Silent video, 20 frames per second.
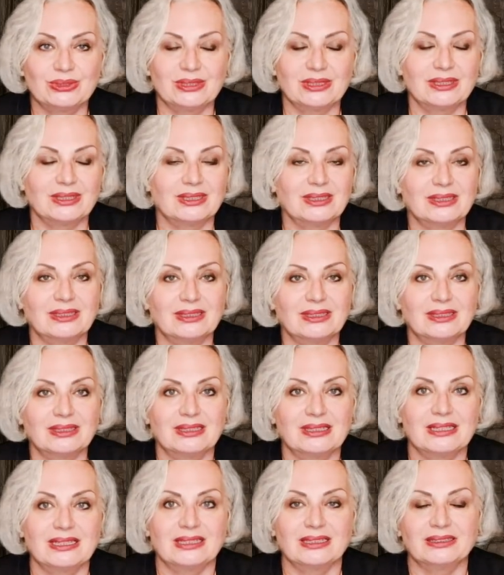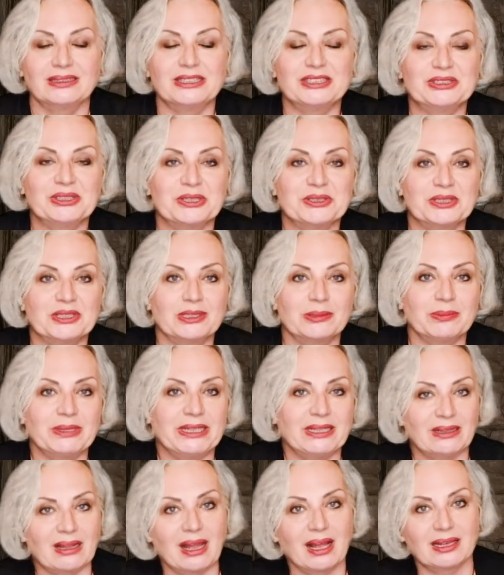Uh, this doesn't
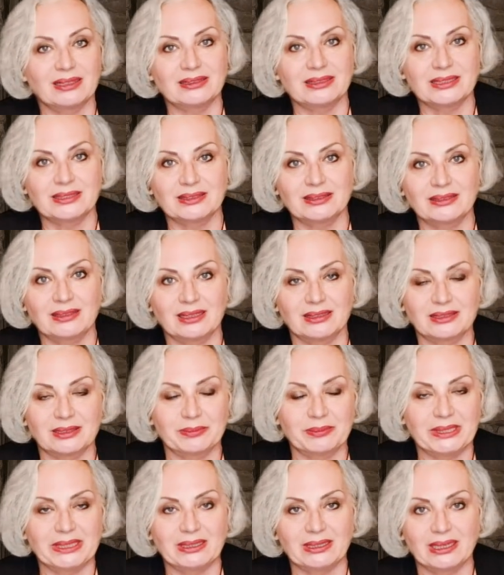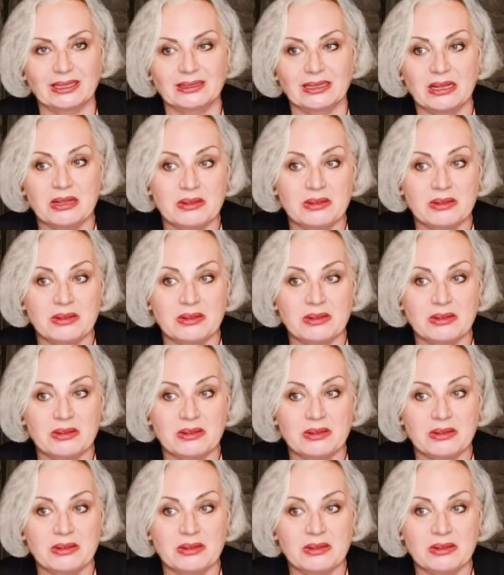mean that. This doesn't mean that."